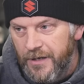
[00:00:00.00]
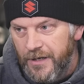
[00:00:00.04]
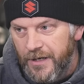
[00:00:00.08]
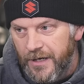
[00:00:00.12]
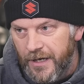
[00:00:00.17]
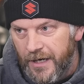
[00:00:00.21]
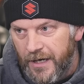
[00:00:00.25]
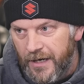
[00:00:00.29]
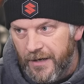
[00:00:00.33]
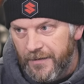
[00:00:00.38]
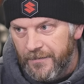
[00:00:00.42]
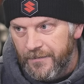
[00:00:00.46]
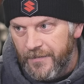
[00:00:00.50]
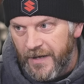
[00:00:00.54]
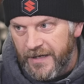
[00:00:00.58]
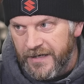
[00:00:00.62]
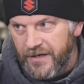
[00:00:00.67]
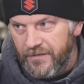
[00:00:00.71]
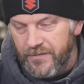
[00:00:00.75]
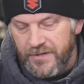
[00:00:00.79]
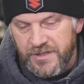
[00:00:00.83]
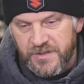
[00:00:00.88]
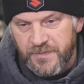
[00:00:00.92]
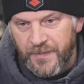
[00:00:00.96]
Um, I
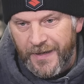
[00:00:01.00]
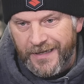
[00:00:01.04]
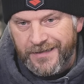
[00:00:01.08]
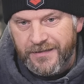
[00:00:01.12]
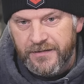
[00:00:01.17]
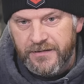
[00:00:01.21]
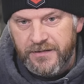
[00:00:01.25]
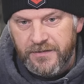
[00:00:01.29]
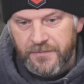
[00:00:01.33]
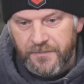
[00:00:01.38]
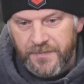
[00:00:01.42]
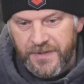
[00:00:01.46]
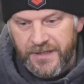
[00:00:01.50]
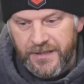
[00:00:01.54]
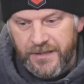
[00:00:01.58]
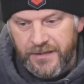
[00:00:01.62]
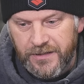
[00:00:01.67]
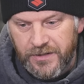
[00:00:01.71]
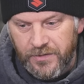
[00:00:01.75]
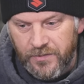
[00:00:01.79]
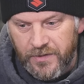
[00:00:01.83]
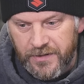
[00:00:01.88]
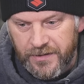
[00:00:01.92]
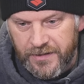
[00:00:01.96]
never expected to be
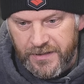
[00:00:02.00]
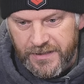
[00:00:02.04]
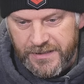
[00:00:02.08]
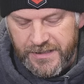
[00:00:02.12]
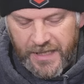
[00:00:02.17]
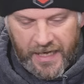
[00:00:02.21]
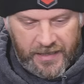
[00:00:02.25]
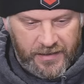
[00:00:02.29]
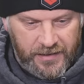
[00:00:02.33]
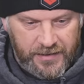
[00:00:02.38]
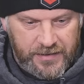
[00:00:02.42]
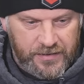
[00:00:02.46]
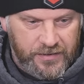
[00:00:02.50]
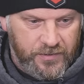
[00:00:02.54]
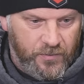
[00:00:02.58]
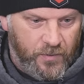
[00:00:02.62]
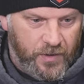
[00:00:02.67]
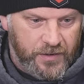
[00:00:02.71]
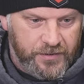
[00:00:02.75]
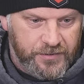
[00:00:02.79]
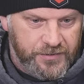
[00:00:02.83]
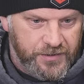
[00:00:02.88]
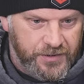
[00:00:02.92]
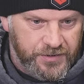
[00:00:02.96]
doing this. I literally
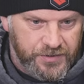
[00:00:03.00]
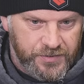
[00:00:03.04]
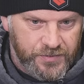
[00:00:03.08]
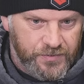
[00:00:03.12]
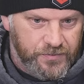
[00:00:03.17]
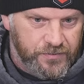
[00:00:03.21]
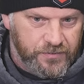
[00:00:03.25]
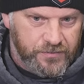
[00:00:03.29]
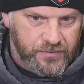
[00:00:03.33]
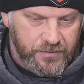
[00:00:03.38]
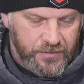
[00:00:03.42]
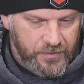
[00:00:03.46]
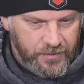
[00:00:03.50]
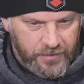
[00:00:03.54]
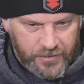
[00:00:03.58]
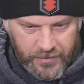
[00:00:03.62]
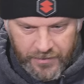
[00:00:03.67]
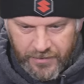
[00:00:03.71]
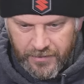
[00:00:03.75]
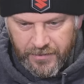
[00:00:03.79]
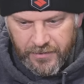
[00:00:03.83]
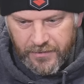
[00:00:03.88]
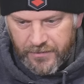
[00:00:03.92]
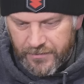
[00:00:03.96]
wanted to do
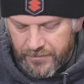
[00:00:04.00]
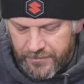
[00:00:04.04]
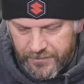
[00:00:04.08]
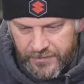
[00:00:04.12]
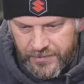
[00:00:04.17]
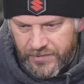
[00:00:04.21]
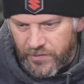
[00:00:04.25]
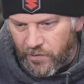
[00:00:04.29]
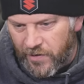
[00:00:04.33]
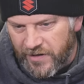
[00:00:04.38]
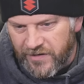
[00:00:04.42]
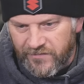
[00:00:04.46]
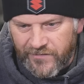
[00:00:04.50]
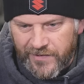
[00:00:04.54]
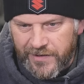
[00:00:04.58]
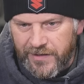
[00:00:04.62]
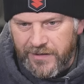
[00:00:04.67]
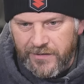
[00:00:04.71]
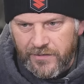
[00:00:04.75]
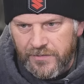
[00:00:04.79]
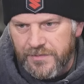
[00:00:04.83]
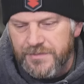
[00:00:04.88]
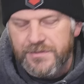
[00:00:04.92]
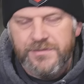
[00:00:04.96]
twenty
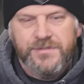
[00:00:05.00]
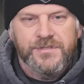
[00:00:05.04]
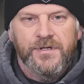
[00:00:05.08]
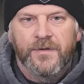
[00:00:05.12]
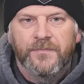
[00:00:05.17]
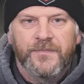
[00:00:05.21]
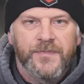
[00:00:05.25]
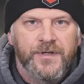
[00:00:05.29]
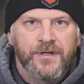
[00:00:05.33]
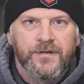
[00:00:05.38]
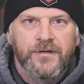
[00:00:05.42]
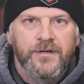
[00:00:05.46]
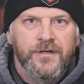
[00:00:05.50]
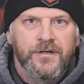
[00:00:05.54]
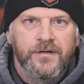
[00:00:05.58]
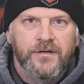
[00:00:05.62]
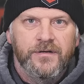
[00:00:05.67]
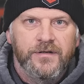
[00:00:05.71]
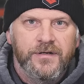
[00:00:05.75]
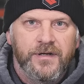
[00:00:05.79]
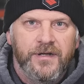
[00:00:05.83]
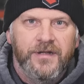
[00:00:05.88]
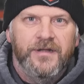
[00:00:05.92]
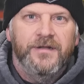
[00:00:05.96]
videos or something
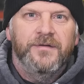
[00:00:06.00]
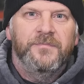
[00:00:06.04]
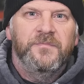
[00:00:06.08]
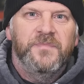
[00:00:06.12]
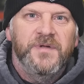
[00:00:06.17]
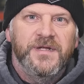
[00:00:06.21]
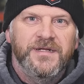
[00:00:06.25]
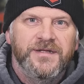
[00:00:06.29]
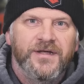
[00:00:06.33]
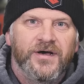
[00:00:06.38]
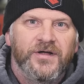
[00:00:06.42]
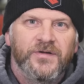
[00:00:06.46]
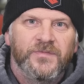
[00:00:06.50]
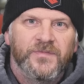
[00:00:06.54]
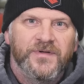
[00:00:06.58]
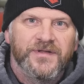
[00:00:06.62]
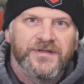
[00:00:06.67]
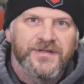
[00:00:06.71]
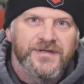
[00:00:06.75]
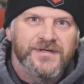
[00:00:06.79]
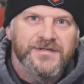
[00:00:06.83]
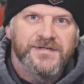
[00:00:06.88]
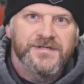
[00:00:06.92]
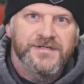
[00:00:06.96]
and, and be done
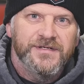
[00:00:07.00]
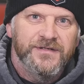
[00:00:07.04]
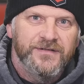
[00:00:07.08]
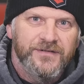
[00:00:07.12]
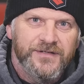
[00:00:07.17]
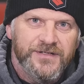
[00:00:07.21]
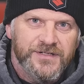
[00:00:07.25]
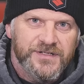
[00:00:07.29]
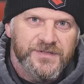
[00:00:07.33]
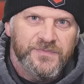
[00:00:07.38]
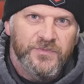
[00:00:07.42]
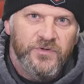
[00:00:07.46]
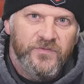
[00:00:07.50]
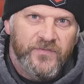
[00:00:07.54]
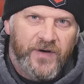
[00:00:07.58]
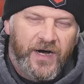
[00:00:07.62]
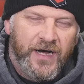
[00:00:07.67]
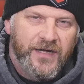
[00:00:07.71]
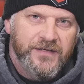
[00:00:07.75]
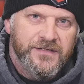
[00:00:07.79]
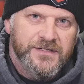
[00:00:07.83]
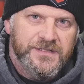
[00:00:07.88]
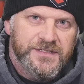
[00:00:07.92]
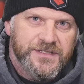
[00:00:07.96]
with this and just move
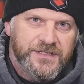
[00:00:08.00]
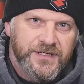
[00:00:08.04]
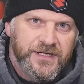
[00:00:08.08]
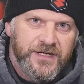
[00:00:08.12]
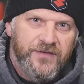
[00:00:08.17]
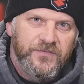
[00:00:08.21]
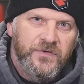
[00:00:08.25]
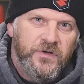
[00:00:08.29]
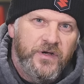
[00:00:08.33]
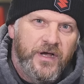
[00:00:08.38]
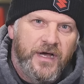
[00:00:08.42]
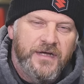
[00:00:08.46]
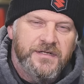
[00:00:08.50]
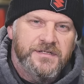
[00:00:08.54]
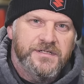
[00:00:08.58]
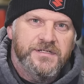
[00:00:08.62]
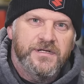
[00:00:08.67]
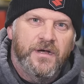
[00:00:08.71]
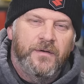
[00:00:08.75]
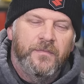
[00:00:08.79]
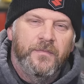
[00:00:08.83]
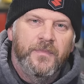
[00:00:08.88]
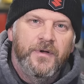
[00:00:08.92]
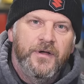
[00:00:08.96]
on, just to give you guys
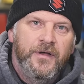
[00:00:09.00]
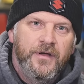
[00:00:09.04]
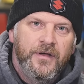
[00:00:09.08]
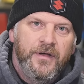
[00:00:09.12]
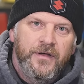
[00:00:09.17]
some